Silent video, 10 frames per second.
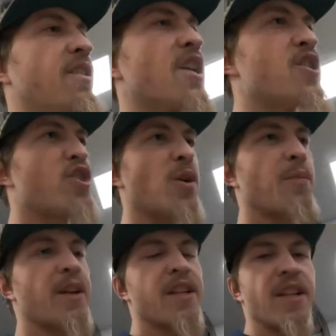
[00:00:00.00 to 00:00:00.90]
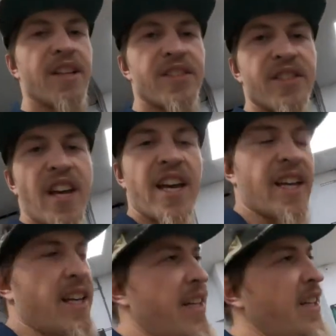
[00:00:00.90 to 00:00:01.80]
let's jump into this
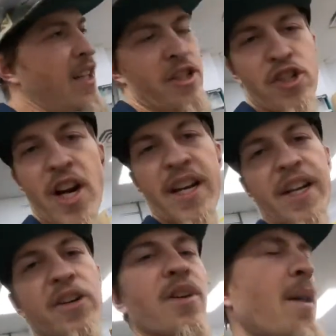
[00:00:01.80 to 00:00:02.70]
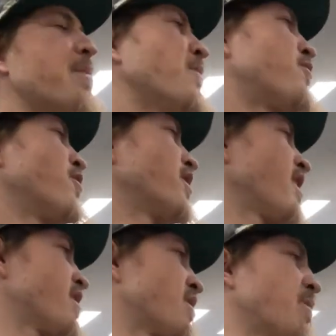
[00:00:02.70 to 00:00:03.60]
thing, try to get it wrapped up for the
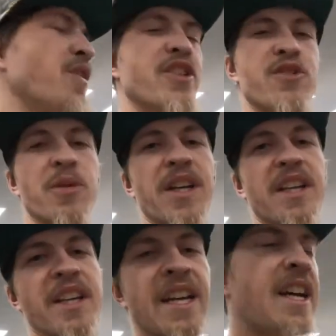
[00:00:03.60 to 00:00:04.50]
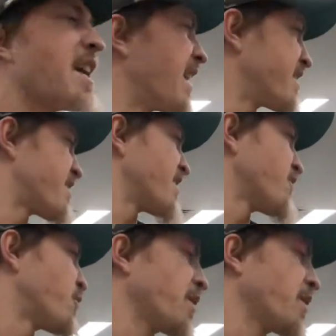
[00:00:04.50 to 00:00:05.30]
customer this week, and see if